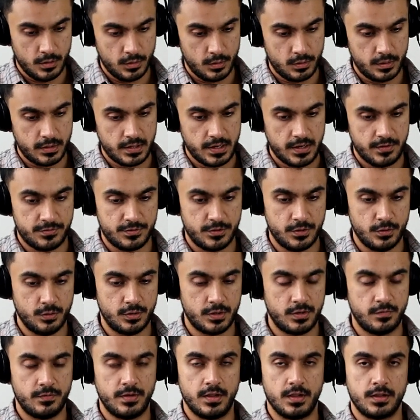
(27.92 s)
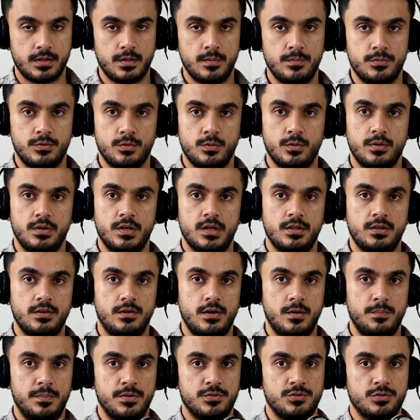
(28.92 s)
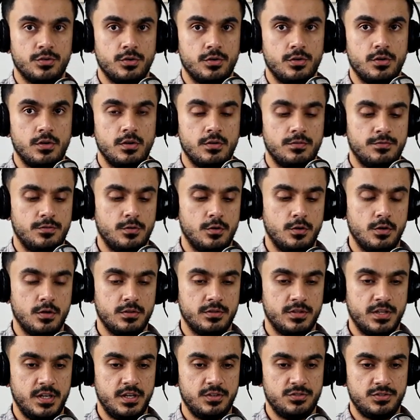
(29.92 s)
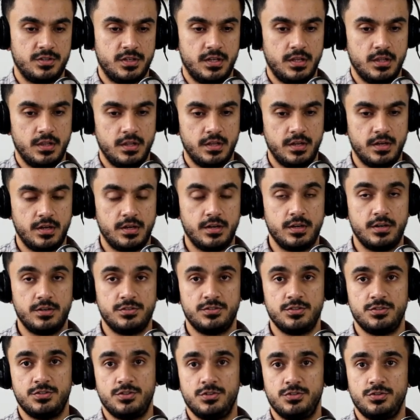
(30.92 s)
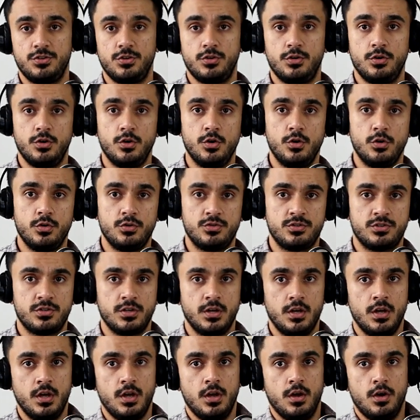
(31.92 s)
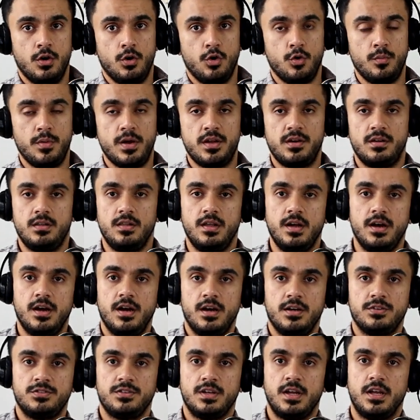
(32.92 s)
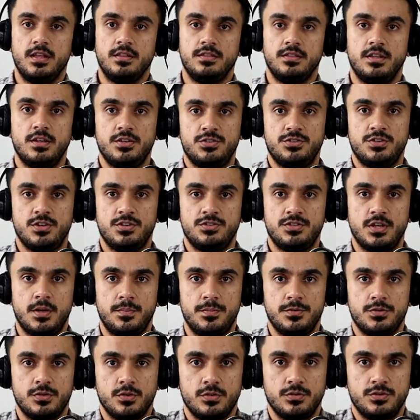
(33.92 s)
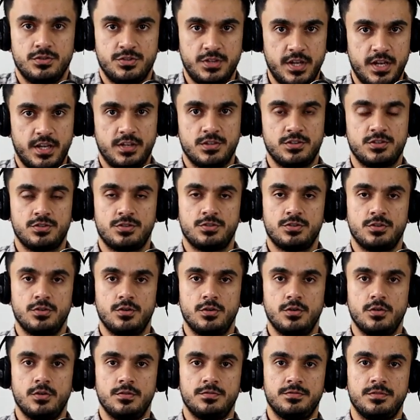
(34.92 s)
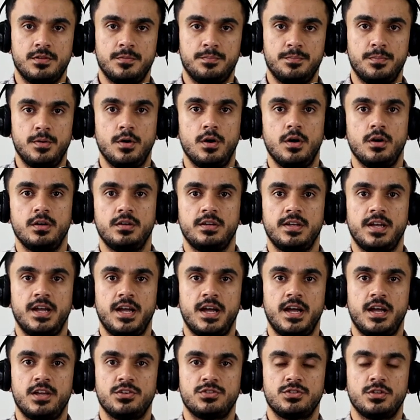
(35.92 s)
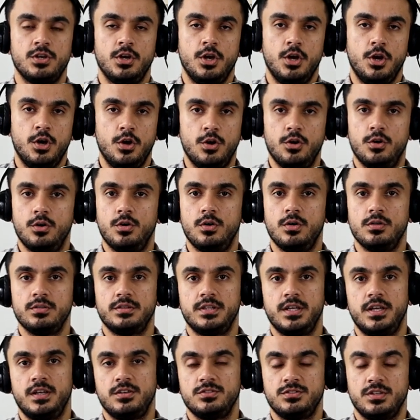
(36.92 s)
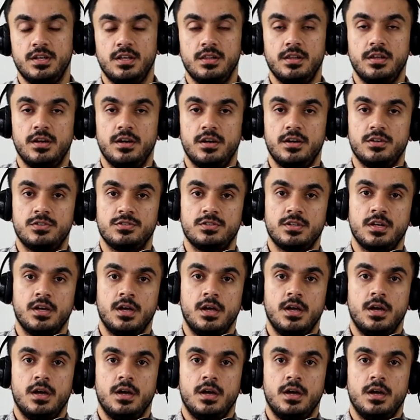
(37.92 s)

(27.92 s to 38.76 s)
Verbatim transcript: Good afternoon and welcome to another episode of All Things Iliars. This is your host, Umer Ilias, and this is episode six of the podcast All Things Iliars.